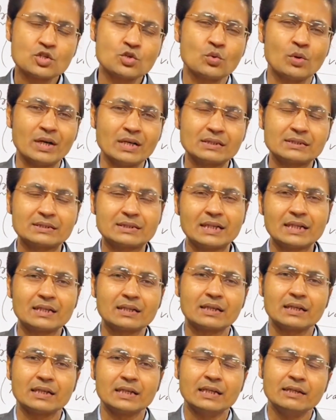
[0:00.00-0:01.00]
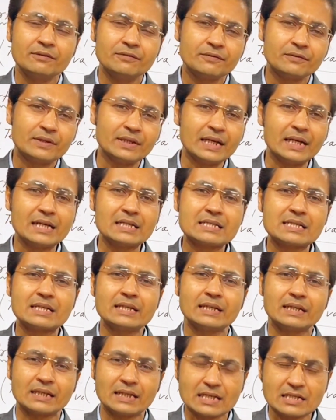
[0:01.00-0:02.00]
to us that if there is
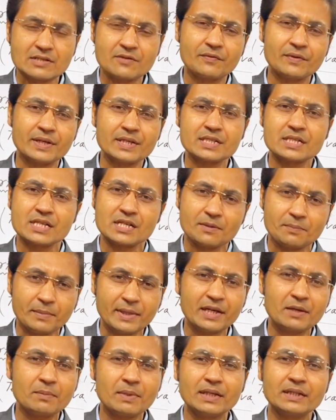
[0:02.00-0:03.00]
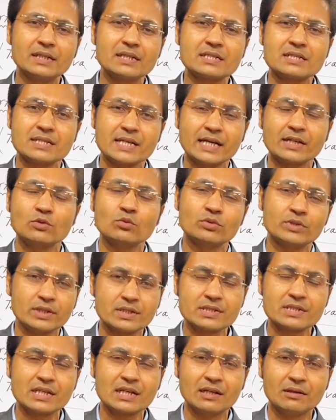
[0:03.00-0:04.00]
any classification made by the statute
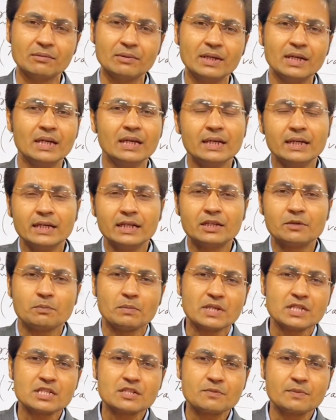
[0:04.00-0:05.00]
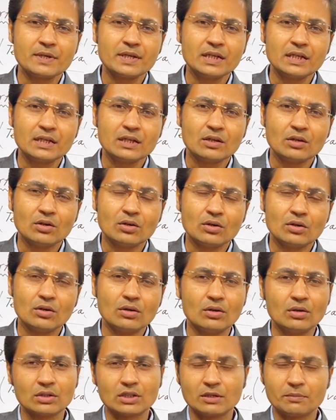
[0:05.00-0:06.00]
itself, it must be
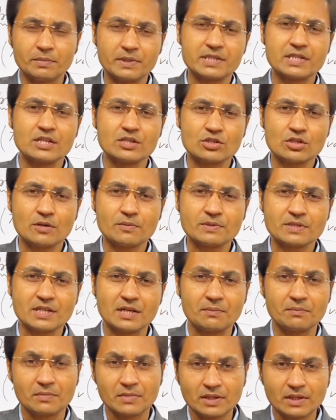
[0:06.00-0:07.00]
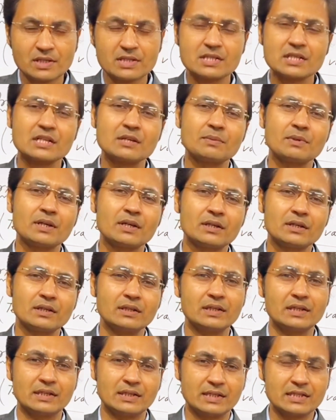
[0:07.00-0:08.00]
on the basis of some
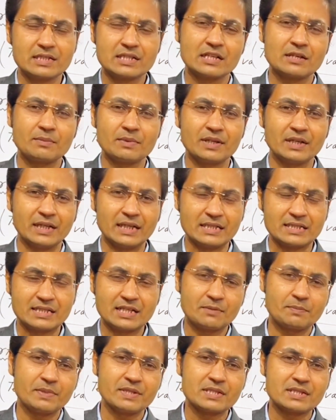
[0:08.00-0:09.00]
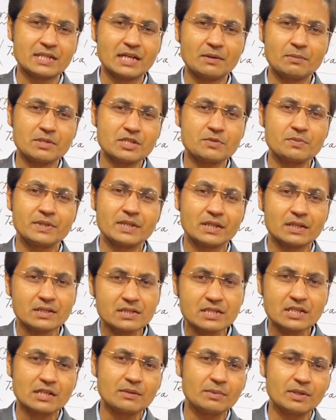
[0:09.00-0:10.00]
reasonableness. That means there must be the
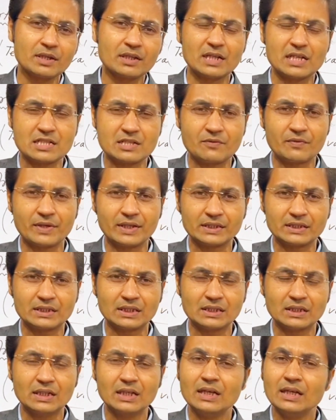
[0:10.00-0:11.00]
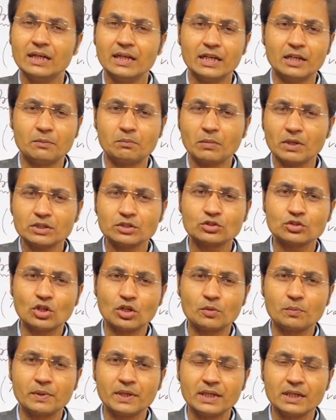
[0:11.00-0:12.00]
reasonable classification. It must
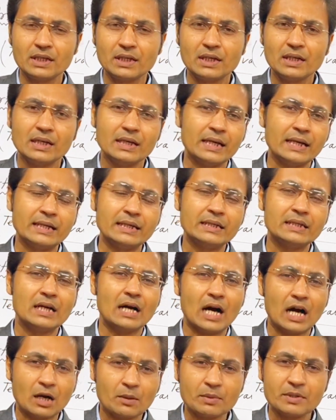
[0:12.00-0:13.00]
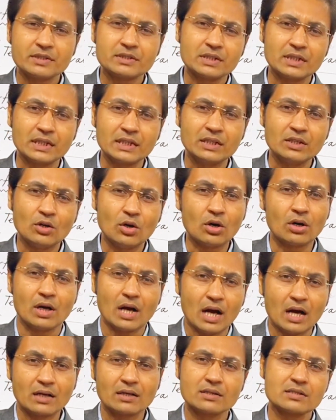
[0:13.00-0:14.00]
not be any arbitrary or
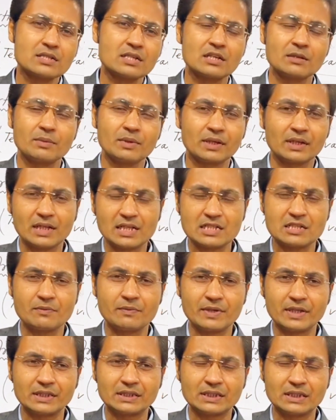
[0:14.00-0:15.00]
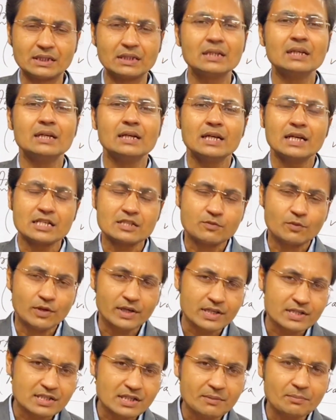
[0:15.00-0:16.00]
unreasonable classification. As for
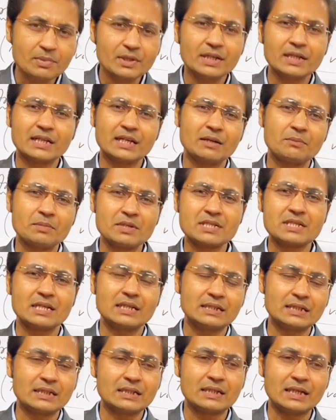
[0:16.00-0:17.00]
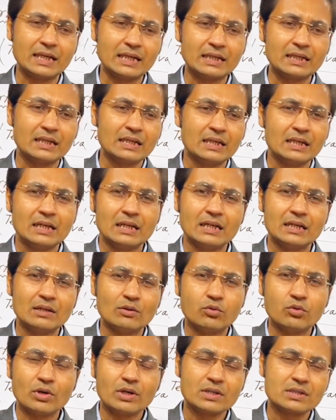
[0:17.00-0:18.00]
example, it can be cited like
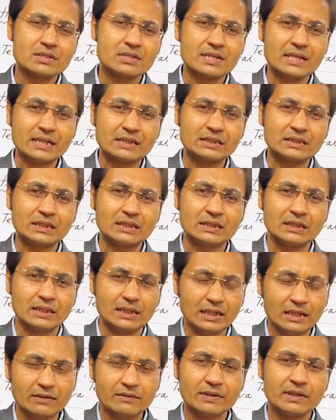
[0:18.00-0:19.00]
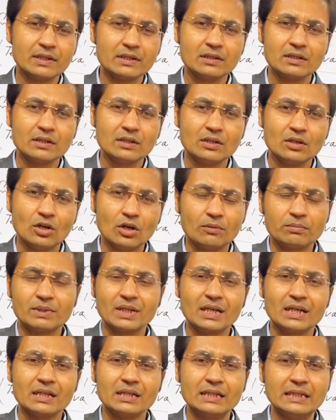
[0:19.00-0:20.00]
what section 11 of
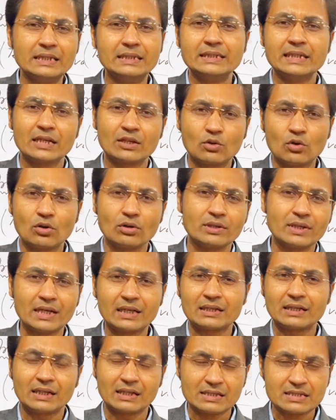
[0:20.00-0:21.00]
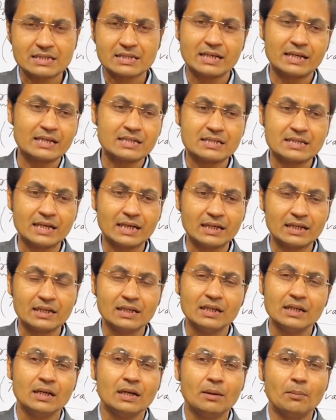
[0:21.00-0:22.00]
the Indian Contract Act states,
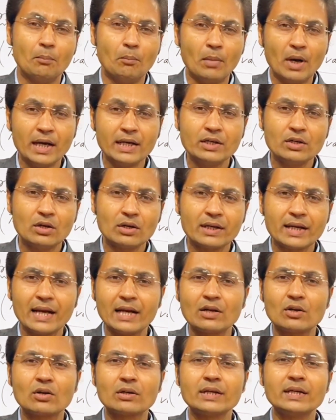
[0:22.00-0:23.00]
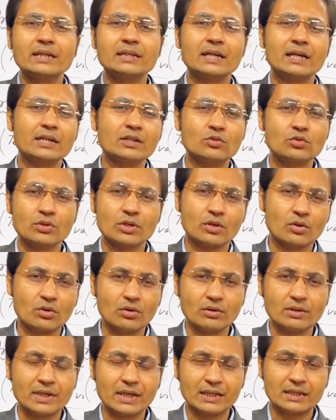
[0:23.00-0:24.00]
that minor cannot enter into the
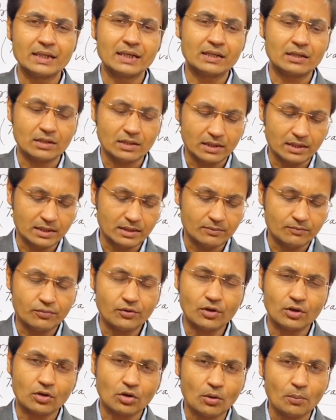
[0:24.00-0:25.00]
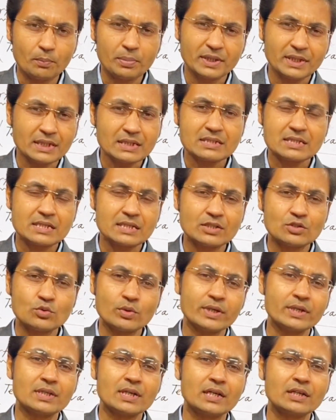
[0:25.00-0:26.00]
contract. That for competency to
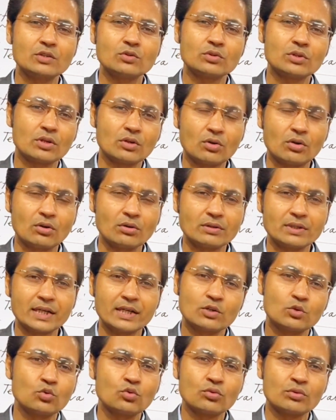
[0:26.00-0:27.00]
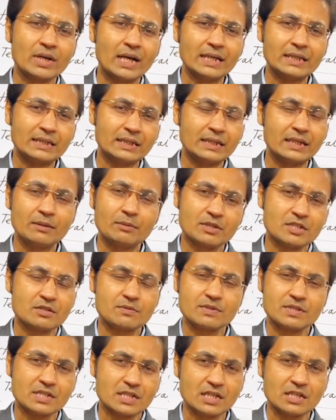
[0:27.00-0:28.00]
enter into the contract, two criteria must
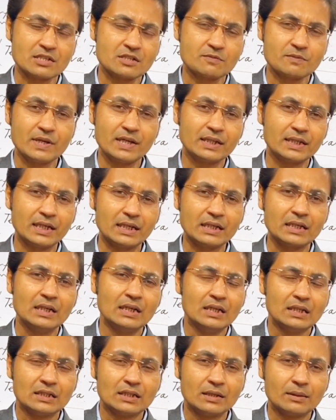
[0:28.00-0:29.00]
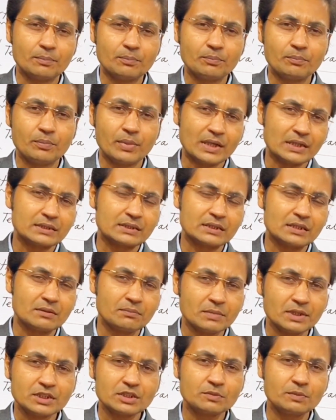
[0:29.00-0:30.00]
be satisfied, that the person
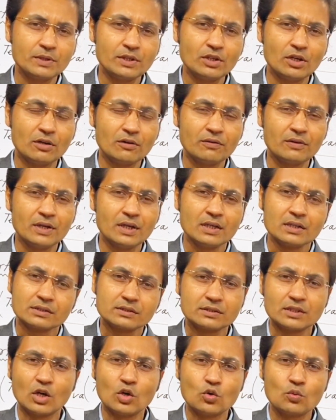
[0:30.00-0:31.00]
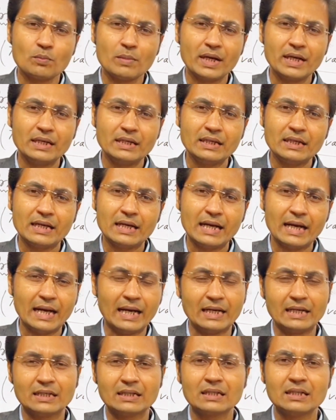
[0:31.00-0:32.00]
must be of sound mind
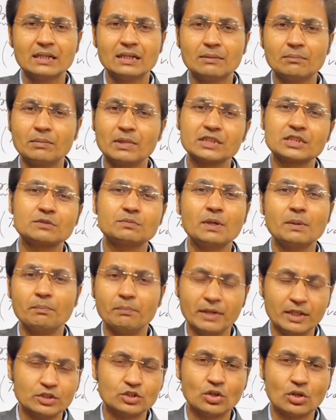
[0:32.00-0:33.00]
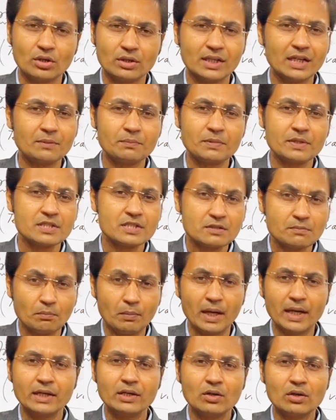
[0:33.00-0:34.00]
and must be major. That means
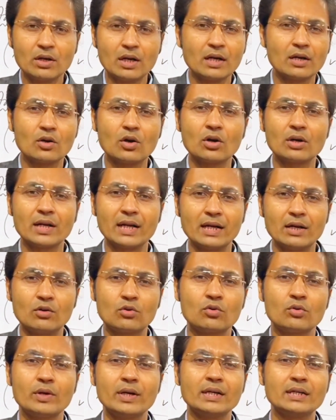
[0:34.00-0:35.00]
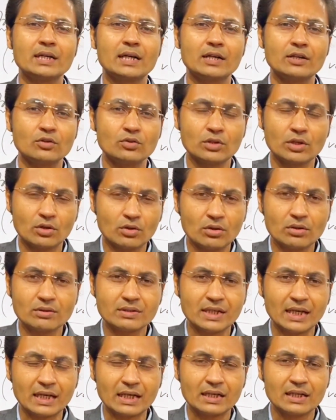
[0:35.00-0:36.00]
minor are not allowed to enter into the
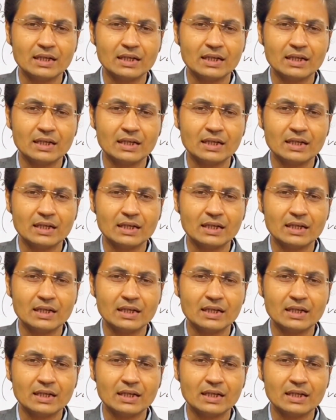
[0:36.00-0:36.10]
contract.